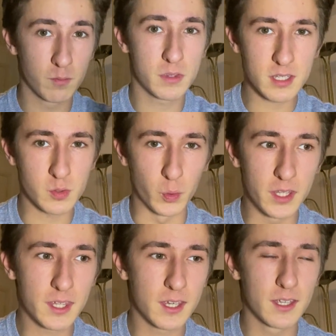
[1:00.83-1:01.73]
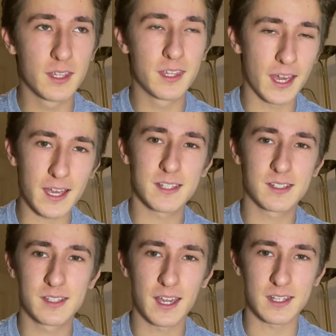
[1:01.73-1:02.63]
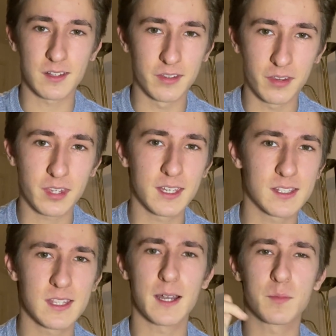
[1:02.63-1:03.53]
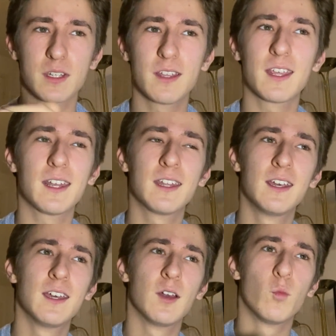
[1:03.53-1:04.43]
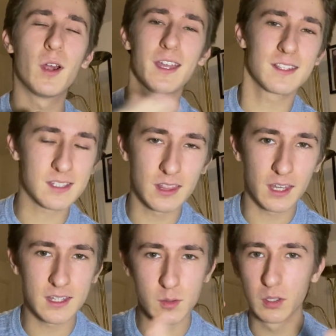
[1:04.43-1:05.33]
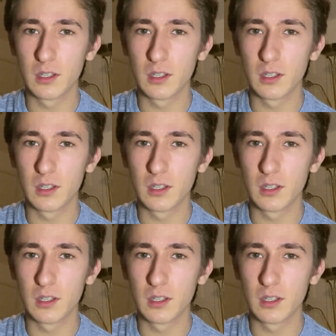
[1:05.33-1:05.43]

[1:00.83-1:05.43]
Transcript: This week, Yaz gets like the thing snapped and then we're instantly into a